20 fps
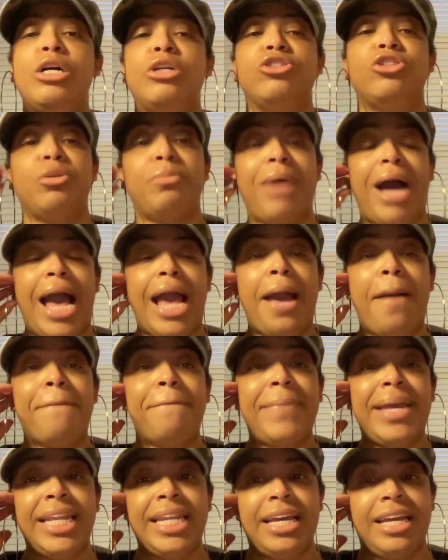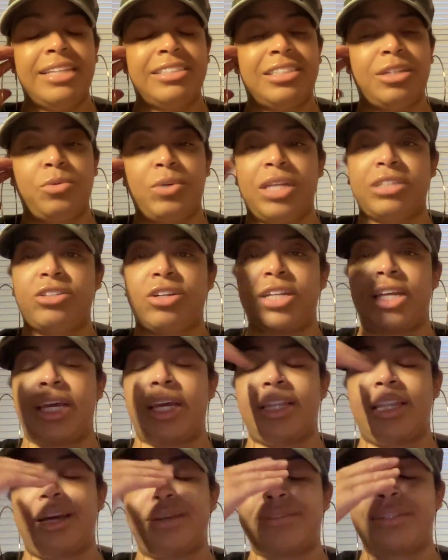So my immediate instinct when I saw the
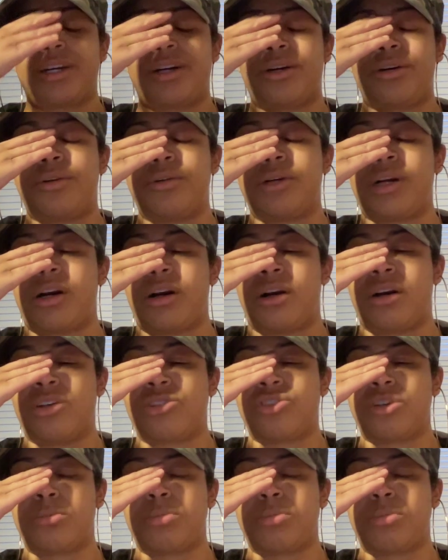headline I was like, oh gosh,